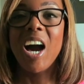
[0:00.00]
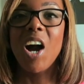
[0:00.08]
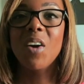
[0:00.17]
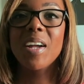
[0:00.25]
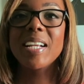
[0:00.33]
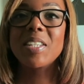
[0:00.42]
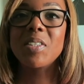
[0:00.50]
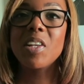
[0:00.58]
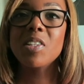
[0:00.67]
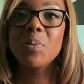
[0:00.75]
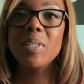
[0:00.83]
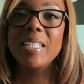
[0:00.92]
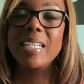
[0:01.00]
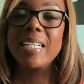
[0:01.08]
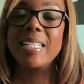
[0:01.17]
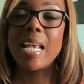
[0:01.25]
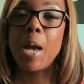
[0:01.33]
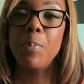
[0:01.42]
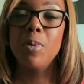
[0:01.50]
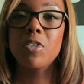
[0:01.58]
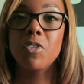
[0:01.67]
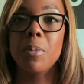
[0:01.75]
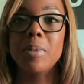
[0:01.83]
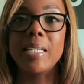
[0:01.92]
All right, so those were the
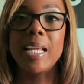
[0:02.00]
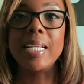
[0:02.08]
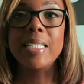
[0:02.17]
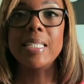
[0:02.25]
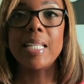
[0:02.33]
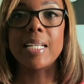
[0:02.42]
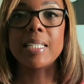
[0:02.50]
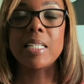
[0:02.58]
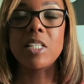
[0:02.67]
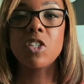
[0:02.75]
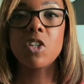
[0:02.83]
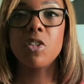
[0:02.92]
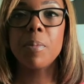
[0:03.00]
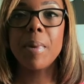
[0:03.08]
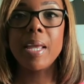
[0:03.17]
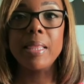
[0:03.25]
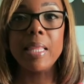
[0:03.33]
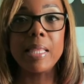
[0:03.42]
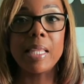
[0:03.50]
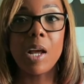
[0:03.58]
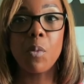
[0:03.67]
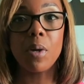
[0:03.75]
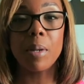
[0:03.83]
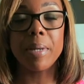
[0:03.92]
examples from today's lesson. So the main thing that
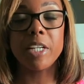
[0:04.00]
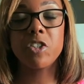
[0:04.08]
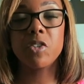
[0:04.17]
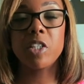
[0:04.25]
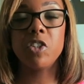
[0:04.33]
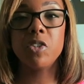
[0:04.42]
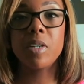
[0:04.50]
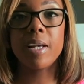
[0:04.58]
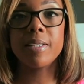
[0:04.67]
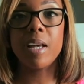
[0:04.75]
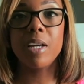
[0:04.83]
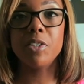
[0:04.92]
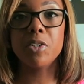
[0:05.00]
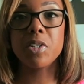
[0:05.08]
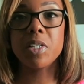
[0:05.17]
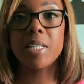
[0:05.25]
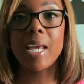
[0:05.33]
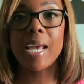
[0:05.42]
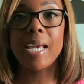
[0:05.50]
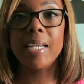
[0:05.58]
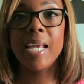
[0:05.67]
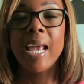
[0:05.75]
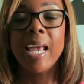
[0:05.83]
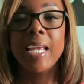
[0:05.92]
I want to make sure that you guys
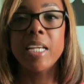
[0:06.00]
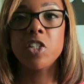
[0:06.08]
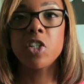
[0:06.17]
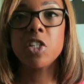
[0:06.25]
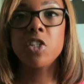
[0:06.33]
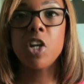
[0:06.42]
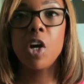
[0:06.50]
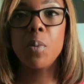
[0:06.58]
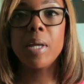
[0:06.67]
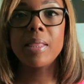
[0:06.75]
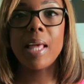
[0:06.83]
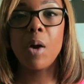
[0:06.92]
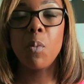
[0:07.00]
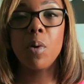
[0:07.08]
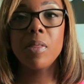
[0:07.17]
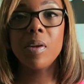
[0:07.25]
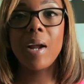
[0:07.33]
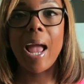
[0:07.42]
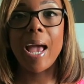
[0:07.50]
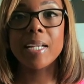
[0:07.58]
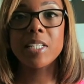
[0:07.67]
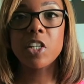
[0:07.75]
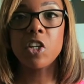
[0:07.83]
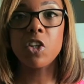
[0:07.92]
understand is just knowing that when they're
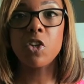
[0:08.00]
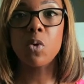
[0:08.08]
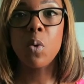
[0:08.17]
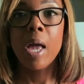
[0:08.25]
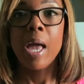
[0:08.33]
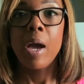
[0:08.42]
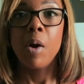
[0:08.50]
asking you,